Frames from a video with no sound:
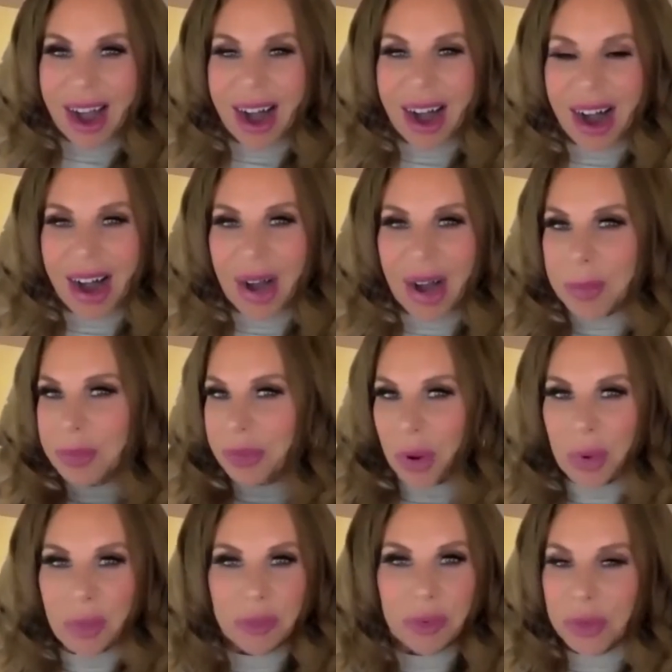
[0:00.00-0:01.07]
Uh,
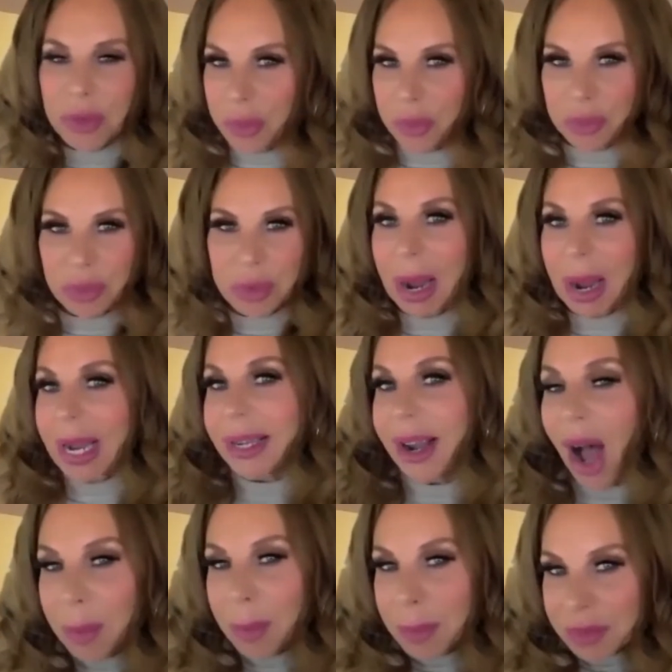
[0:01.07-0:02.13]
so for those who might
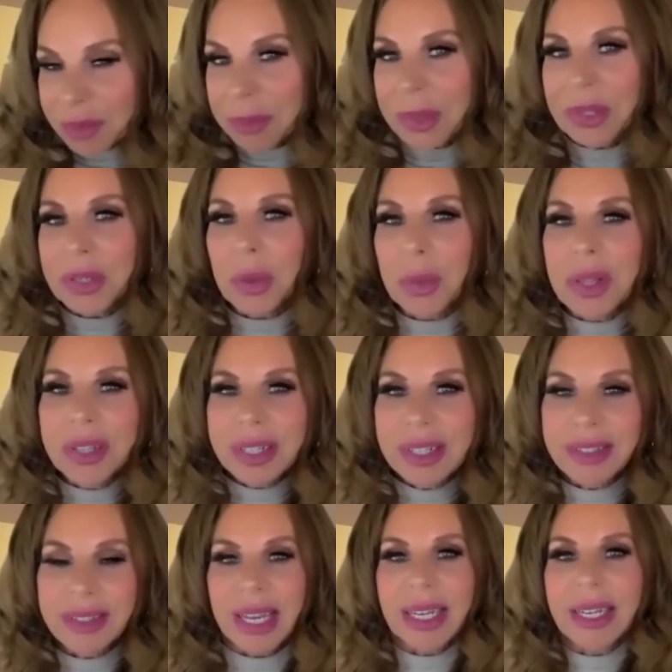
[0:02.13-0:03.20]
not be familiar with
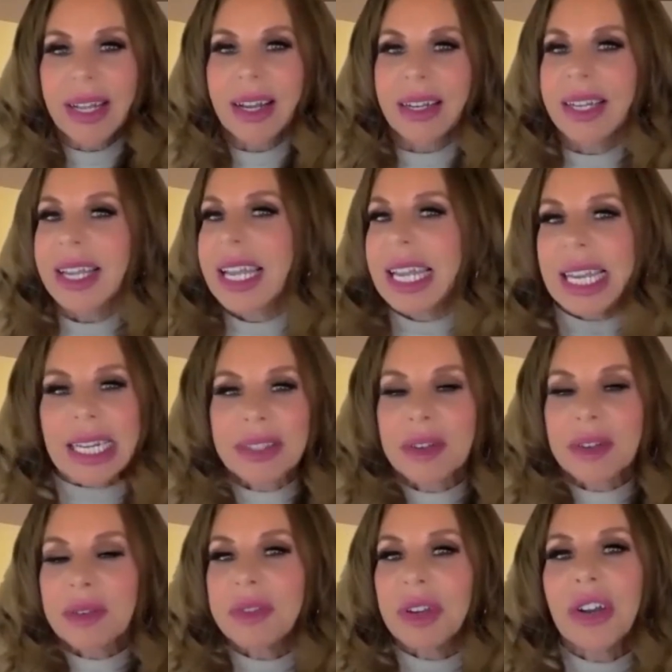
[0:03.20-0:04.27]
Caseta, it's
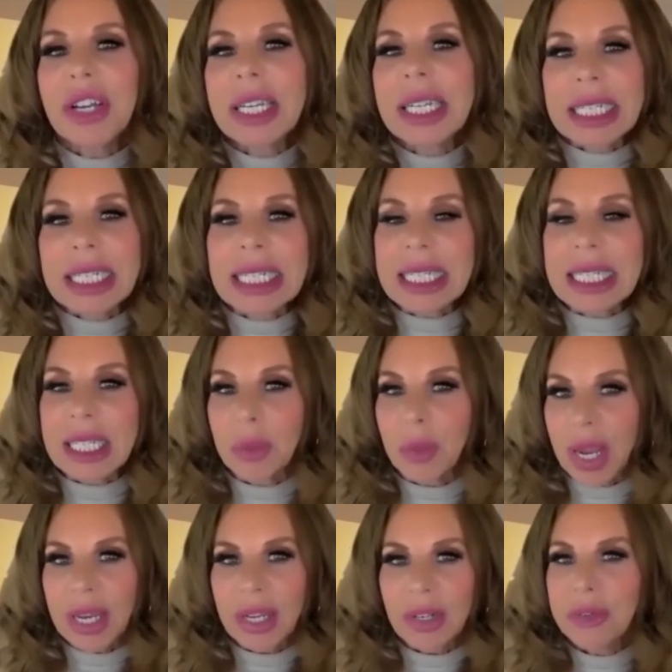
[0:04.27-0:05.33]
a very easy
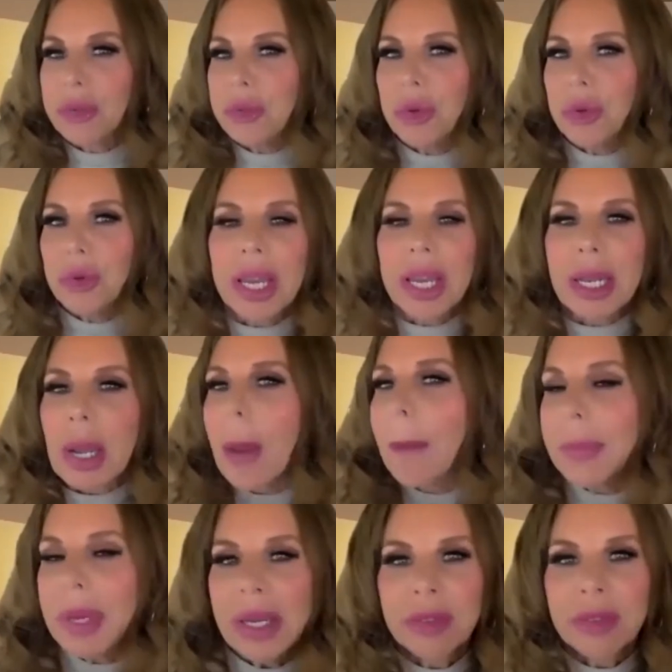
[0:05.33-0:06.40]
way to create
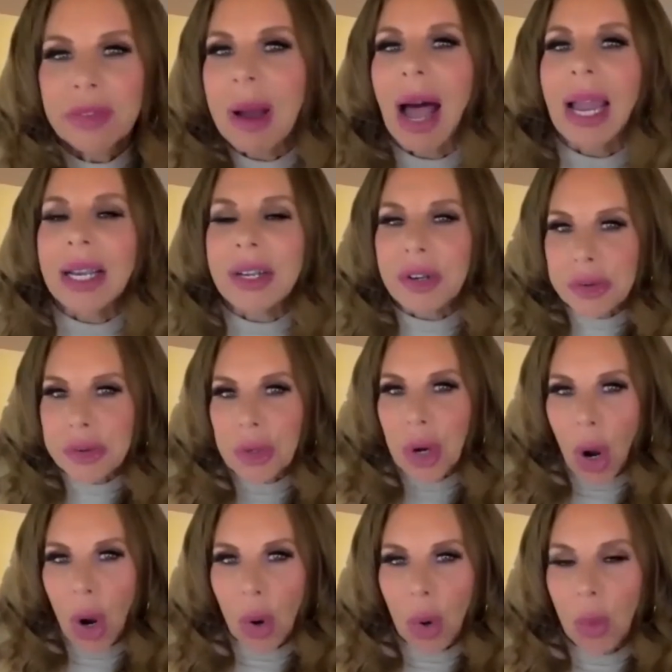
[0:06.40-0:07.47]
peace of mind in your
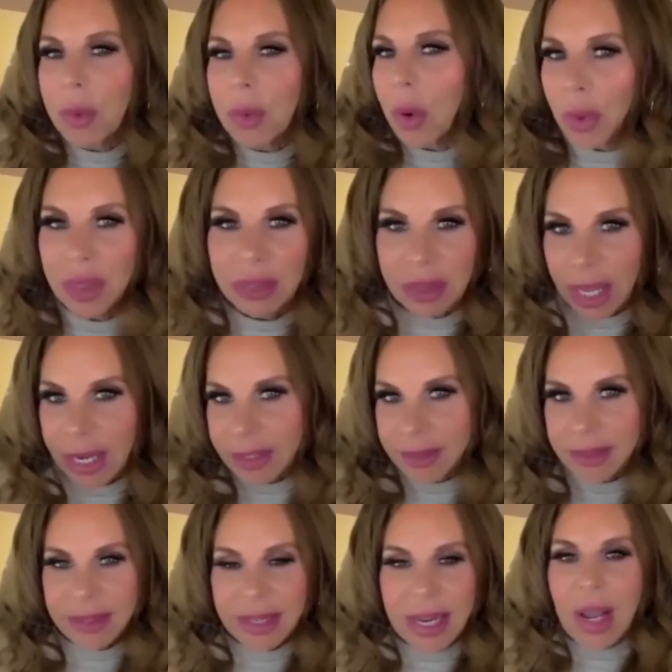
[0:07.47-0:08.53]
home with
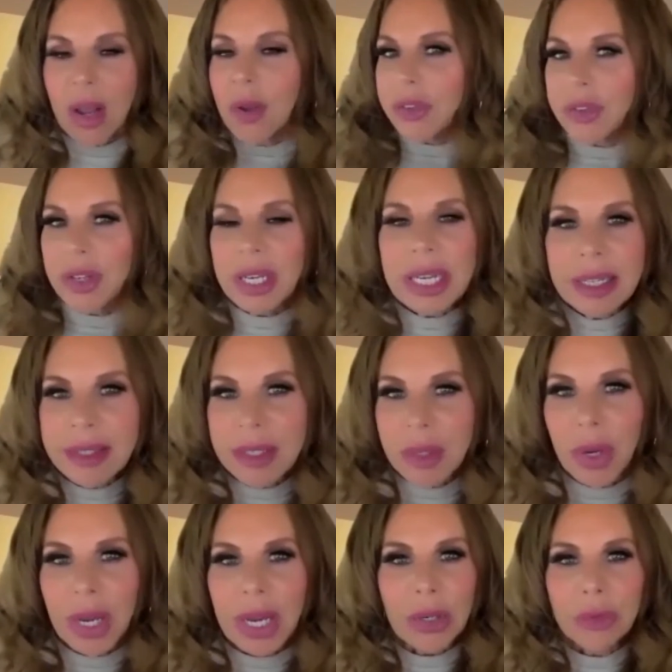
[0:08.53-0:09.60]
lights. It's an
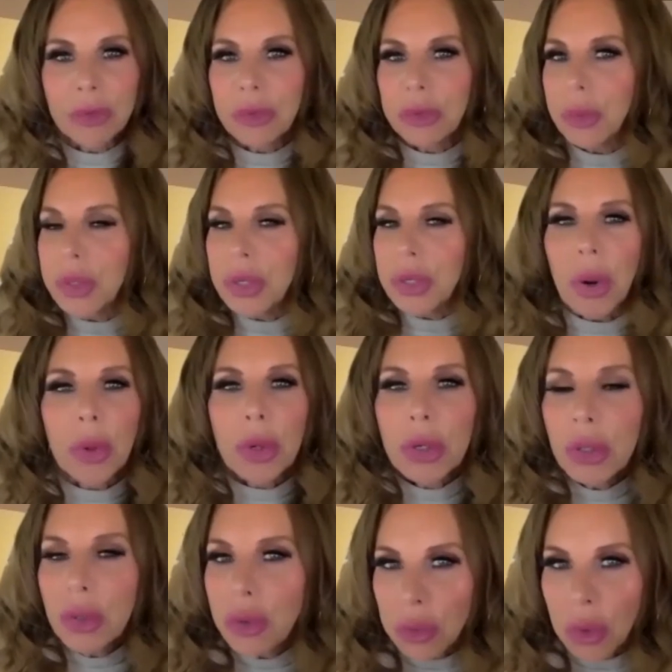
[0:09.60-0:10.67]
easy way to, you know,
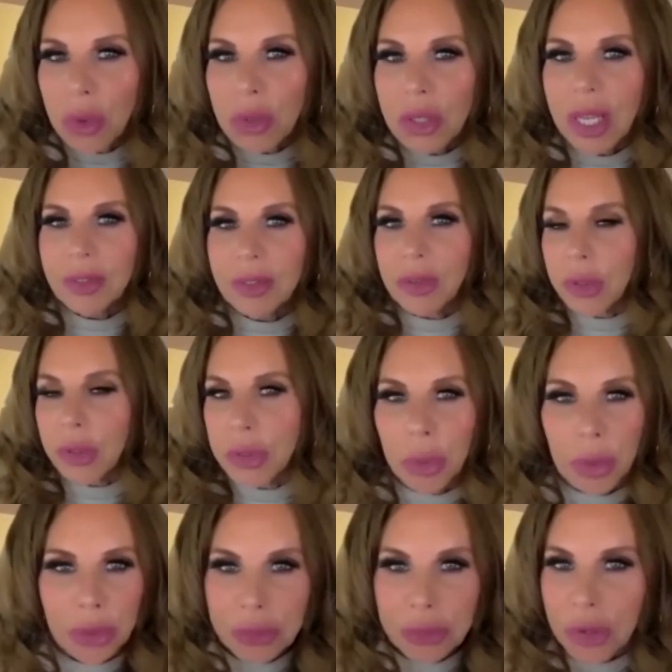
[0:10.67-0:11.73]
control lights on
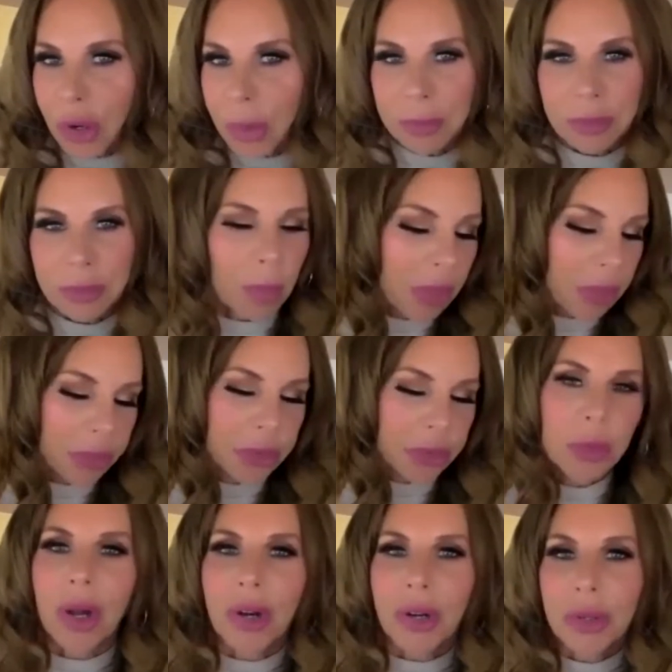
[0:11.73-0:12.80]
your terms, whether
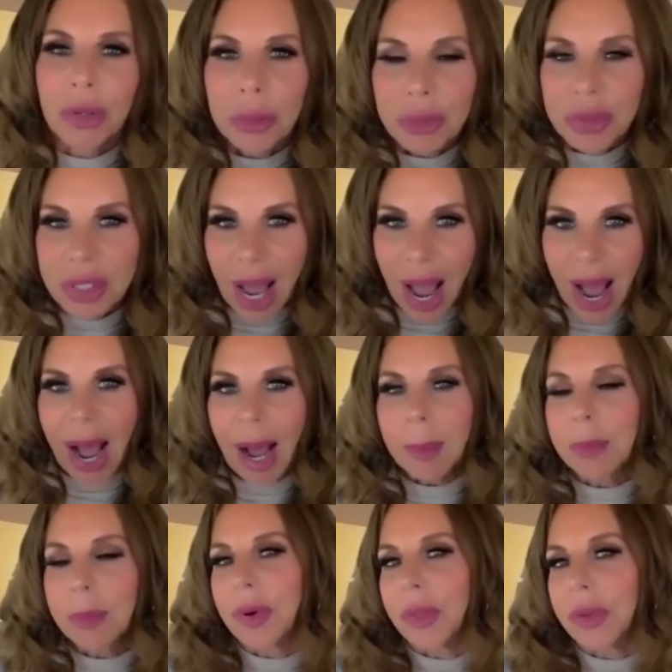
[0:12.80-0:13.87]
you want to use an app,
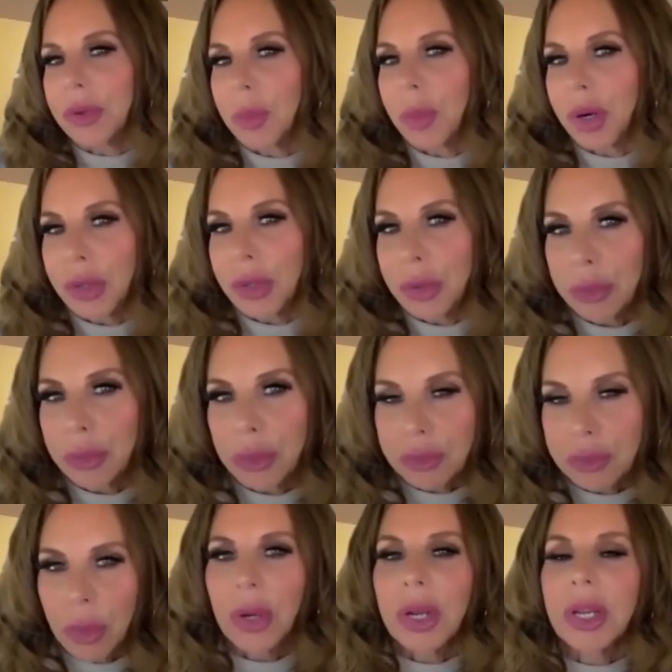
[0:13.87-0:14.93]
whether you want to use your
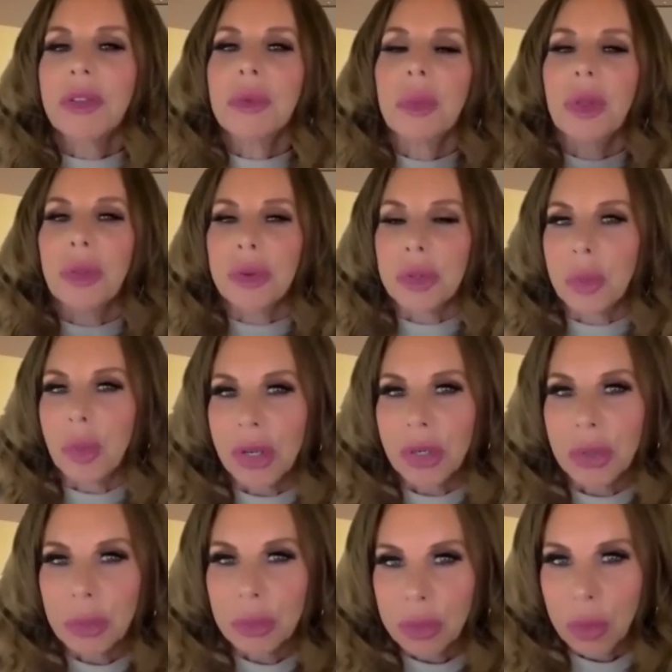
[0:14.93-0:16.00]
voice, whether you want to
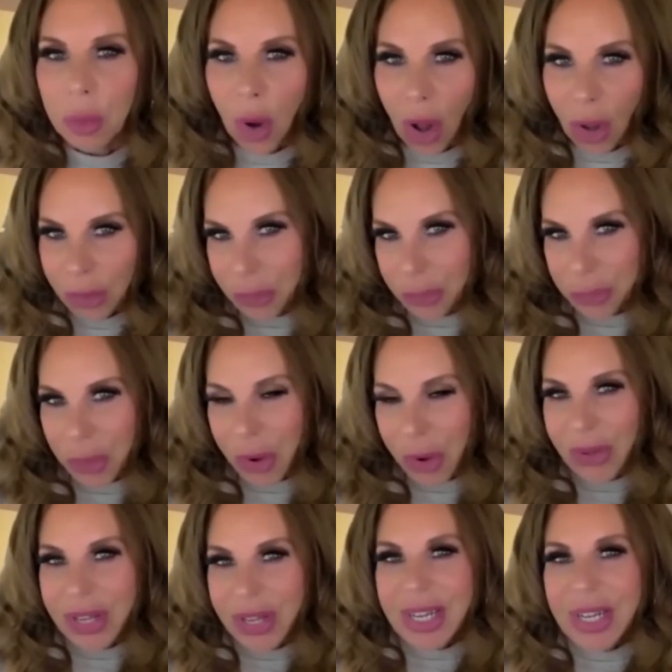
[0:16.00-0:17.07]
use a wall
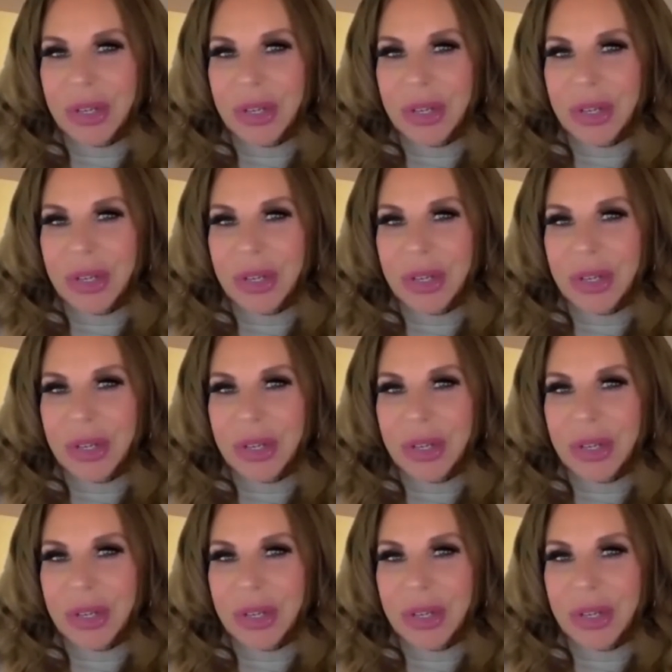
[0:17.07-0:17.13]
control.